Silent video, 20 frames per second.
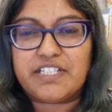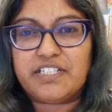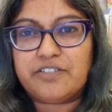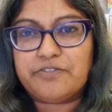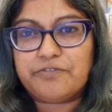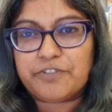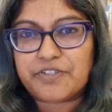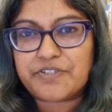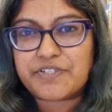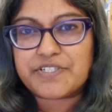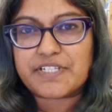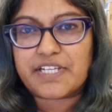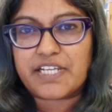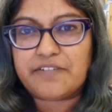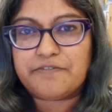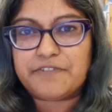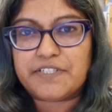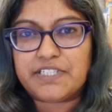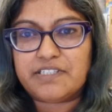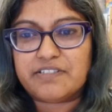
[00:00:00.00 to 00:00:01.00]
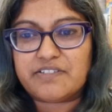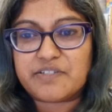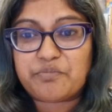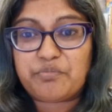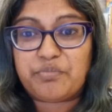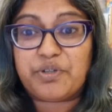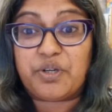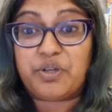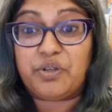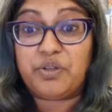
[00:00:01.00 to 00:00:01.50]
and your food safety is
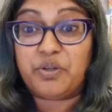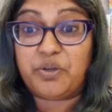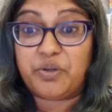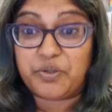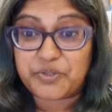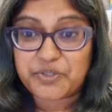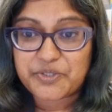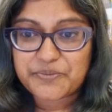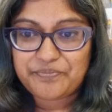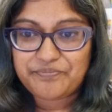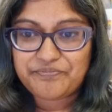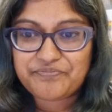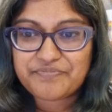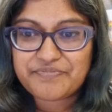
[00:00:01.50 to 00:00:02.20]
prolonged.